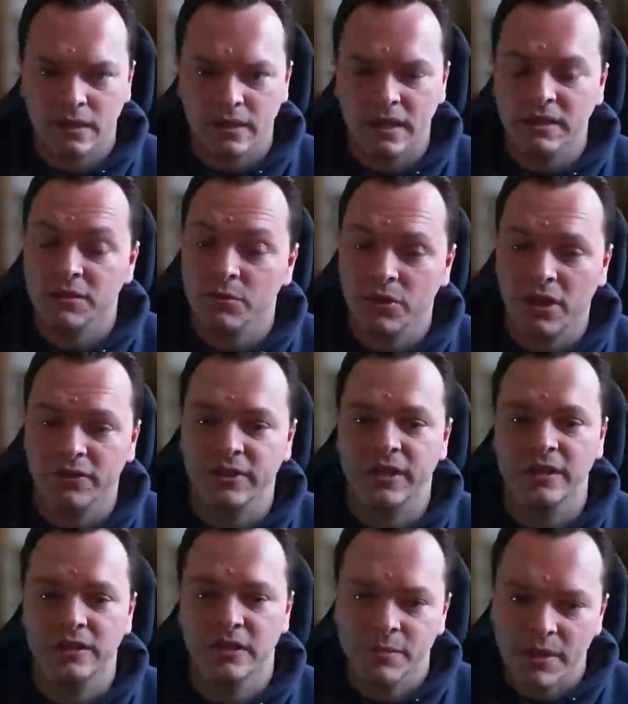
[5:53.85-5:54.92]
Next we'll cover
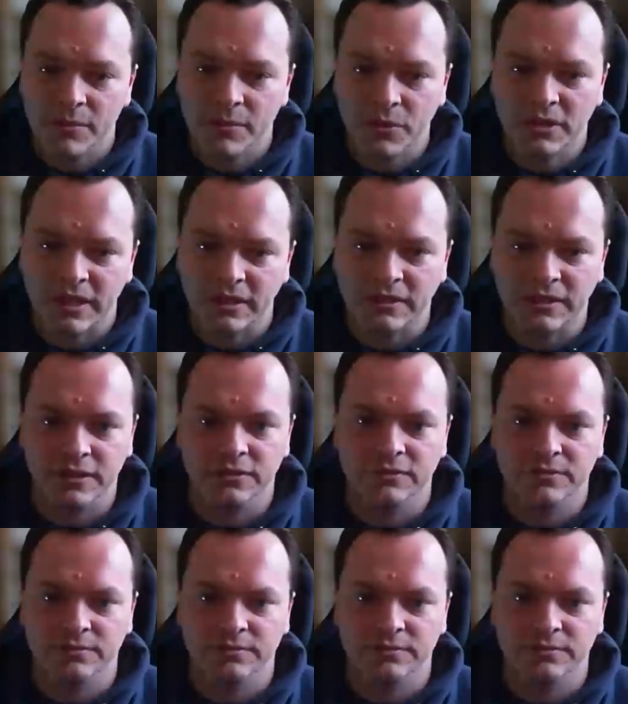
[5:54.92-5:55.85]
these in a bit more detail.